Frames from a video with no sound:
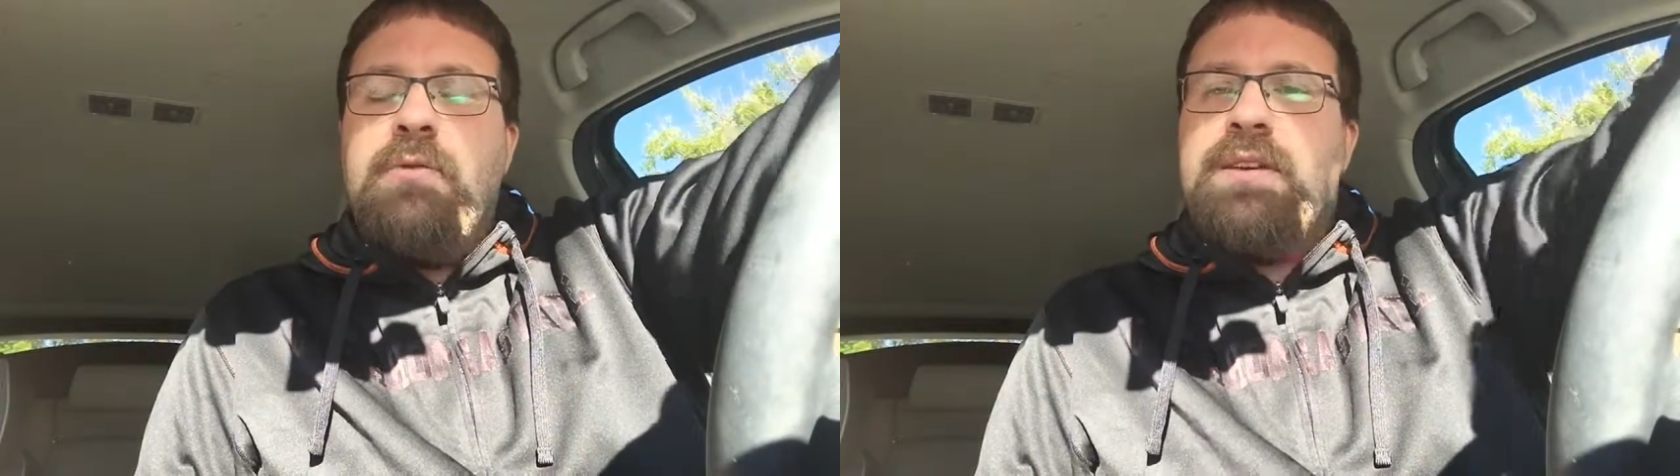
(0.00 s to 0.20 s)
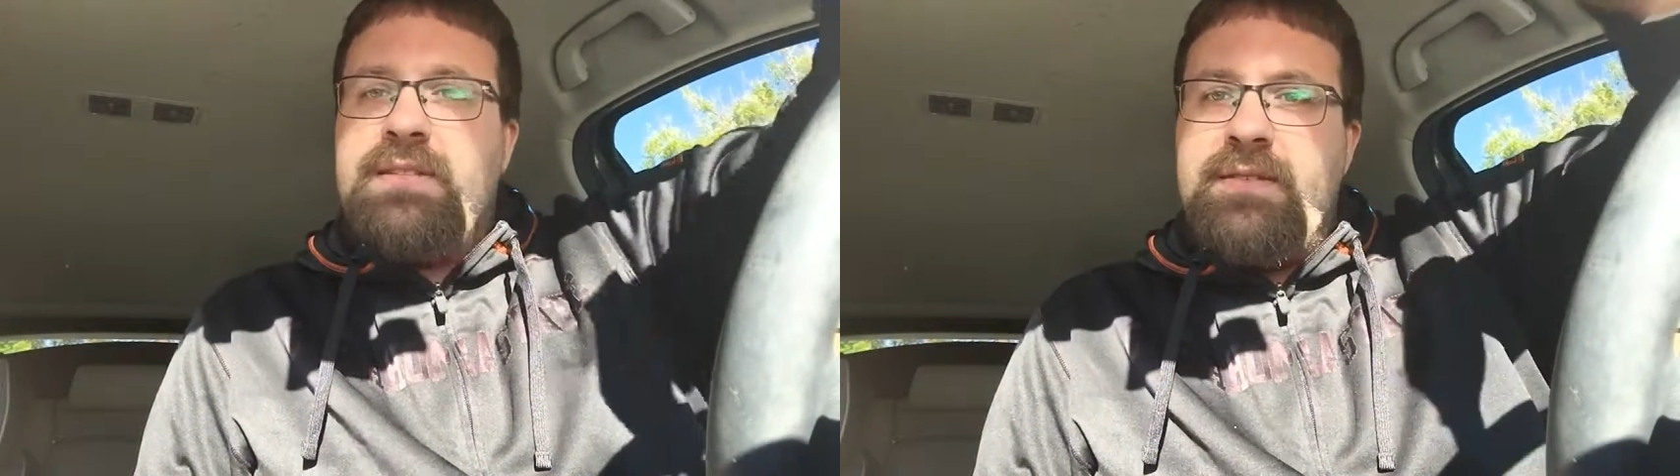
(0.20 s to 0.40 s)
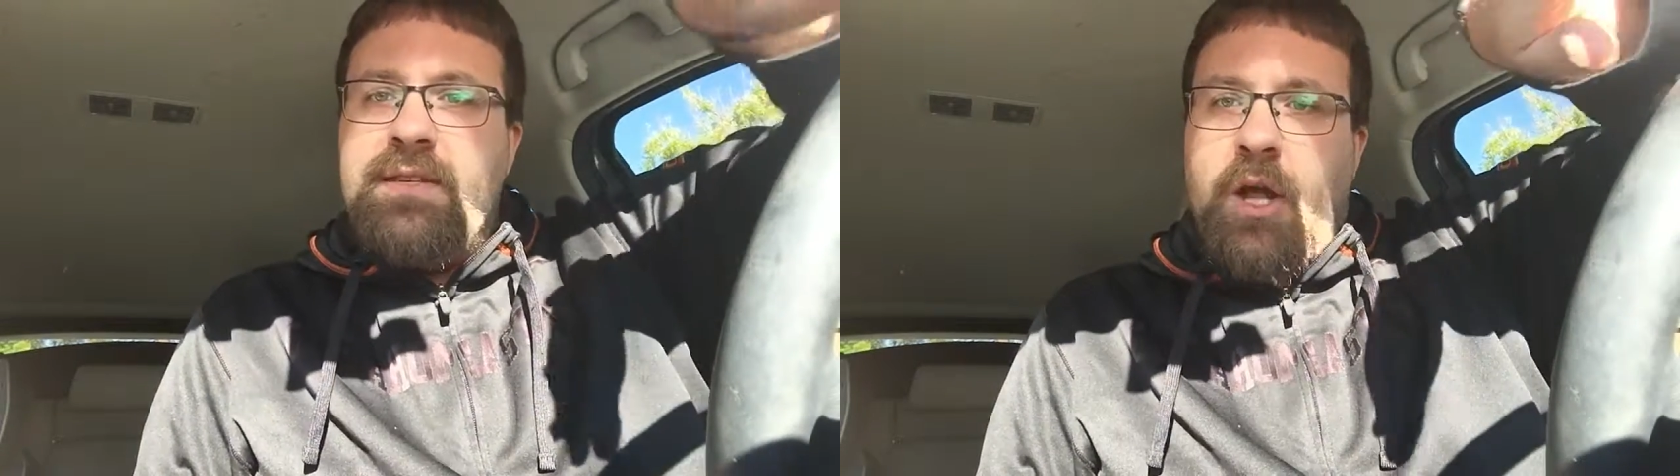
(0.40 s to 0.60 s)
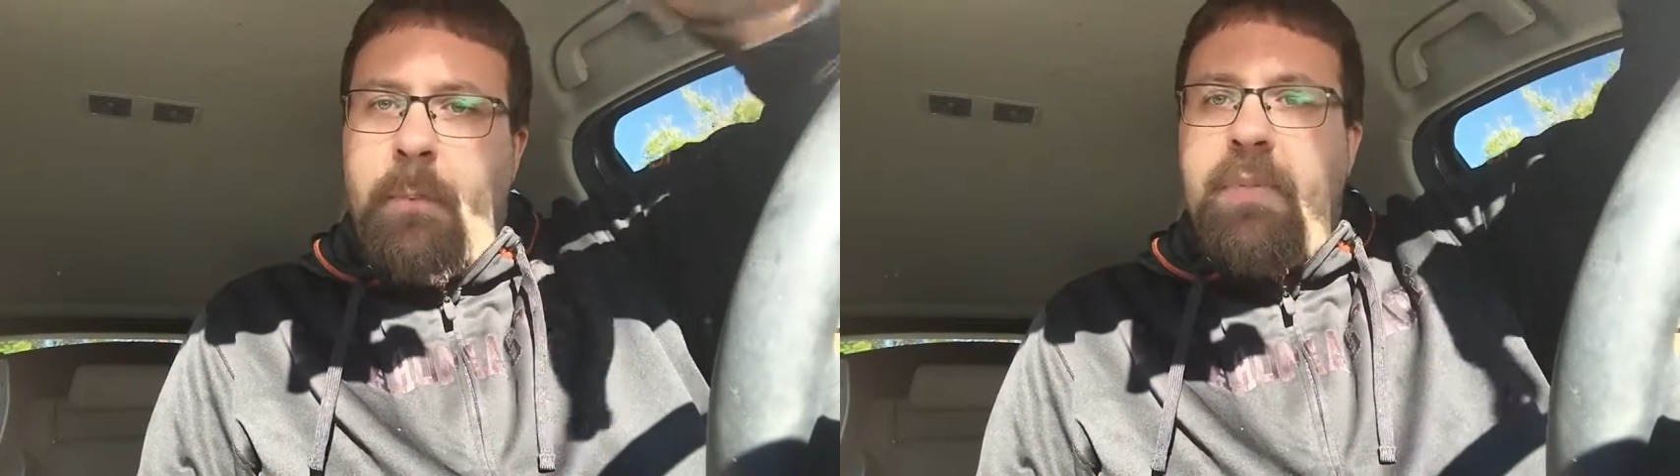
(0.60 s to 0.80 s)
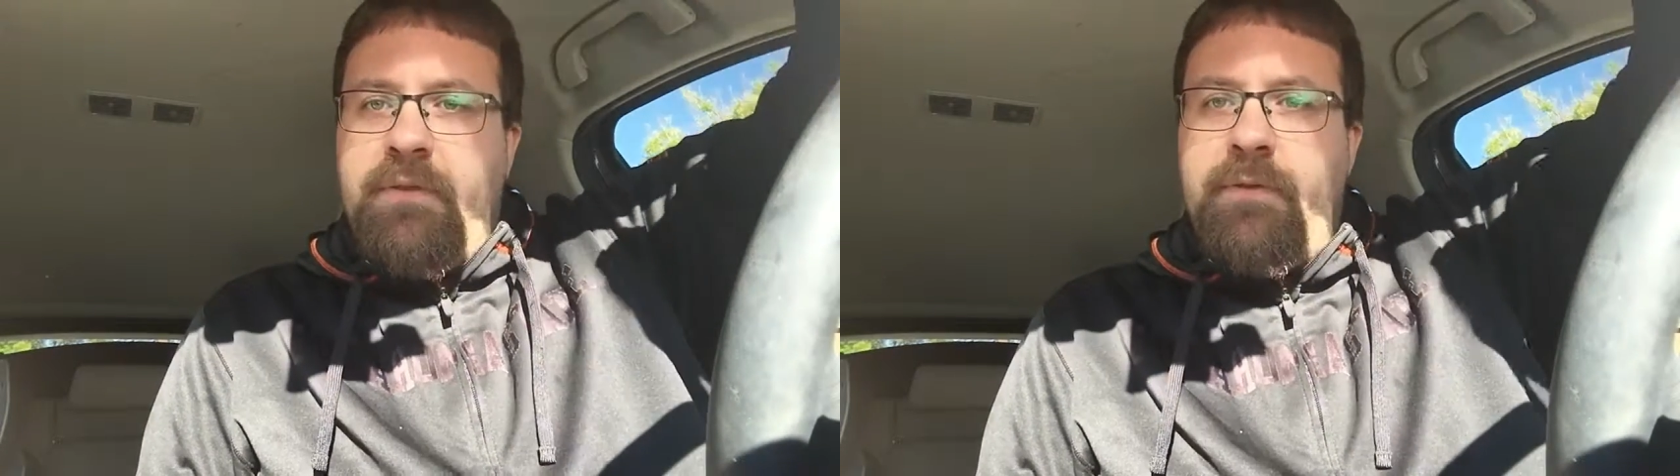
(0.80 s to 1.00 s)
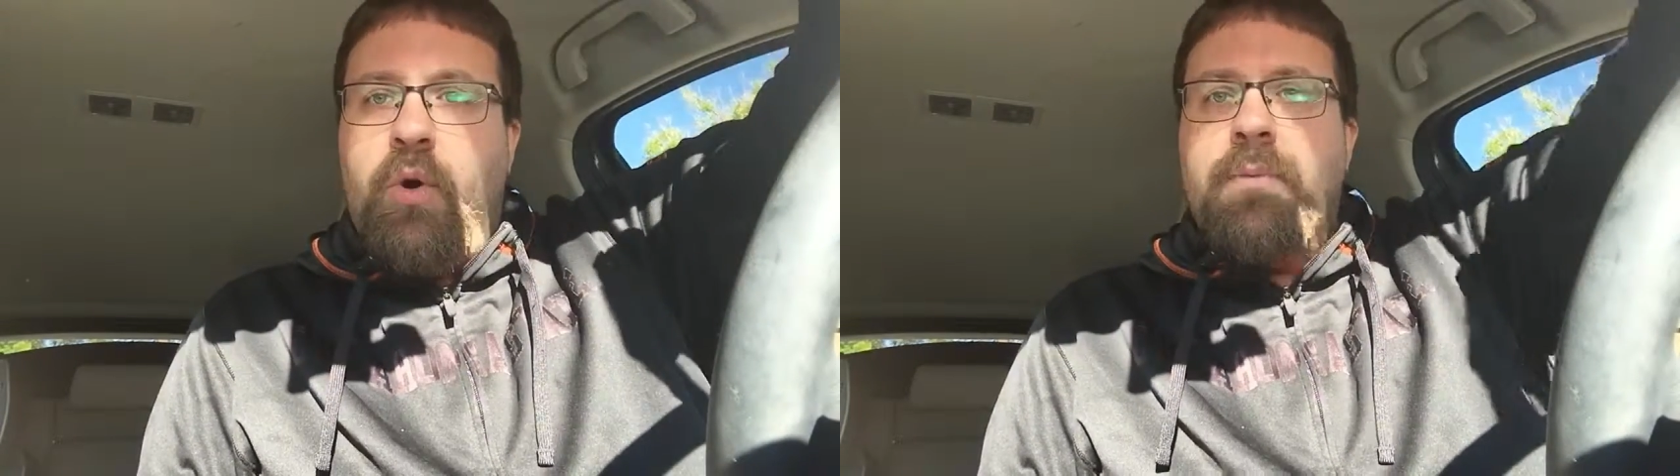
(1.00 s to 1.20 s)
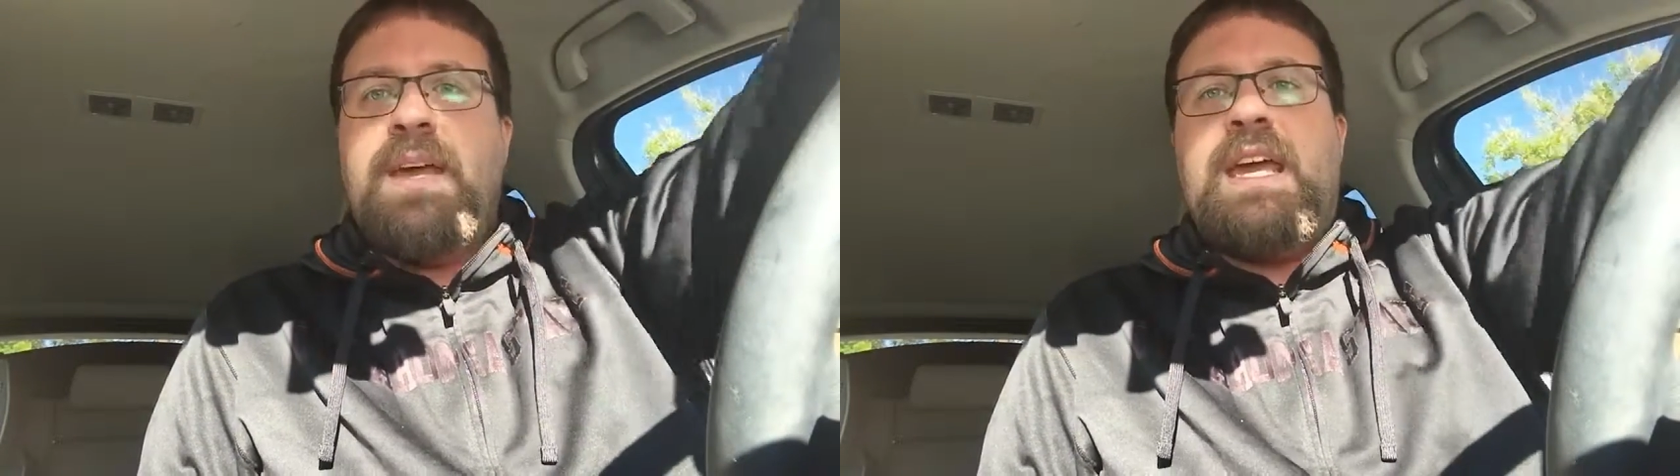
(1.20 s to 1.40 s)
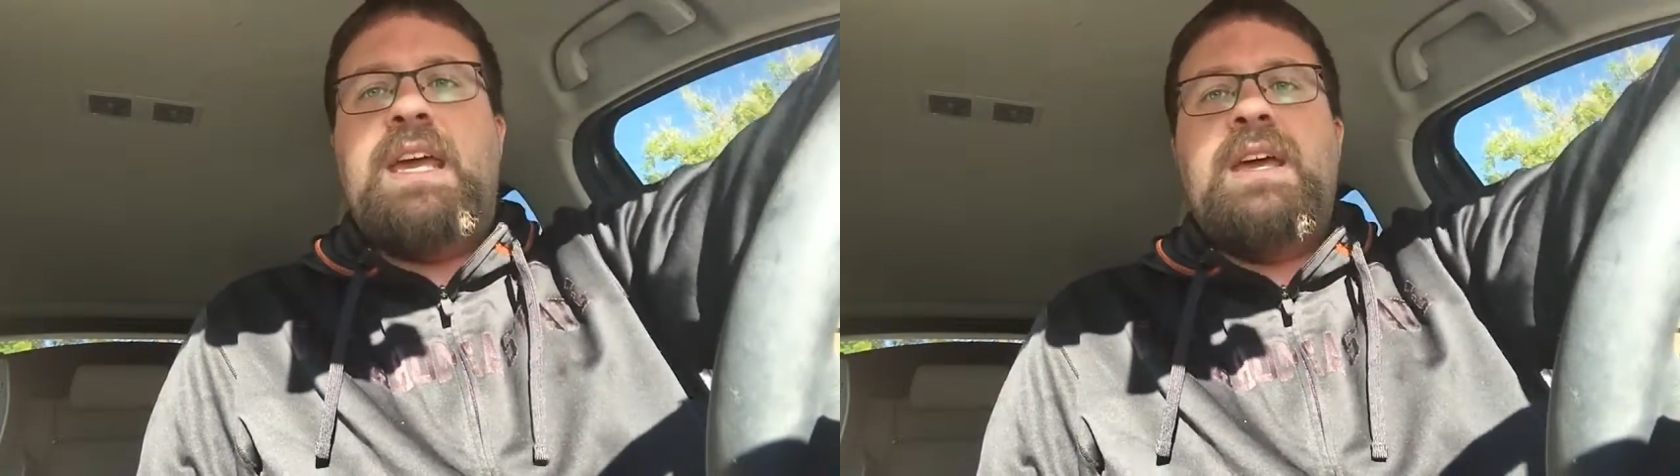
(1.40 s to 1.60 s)
He was, you know, before
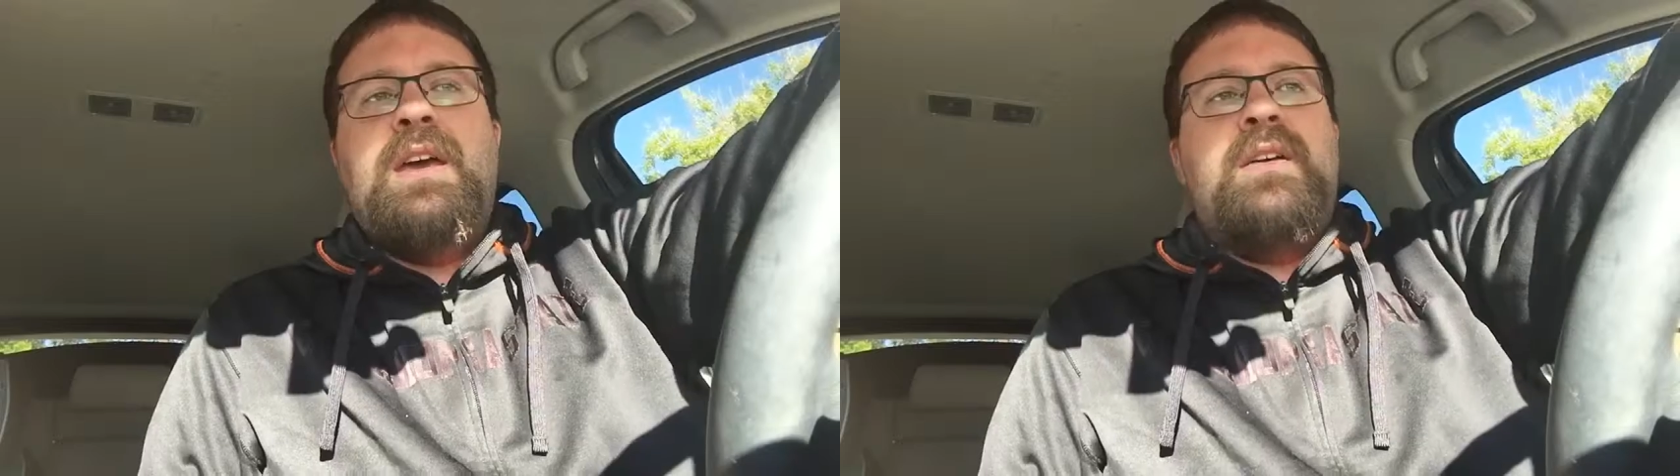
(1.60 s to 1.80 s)
me.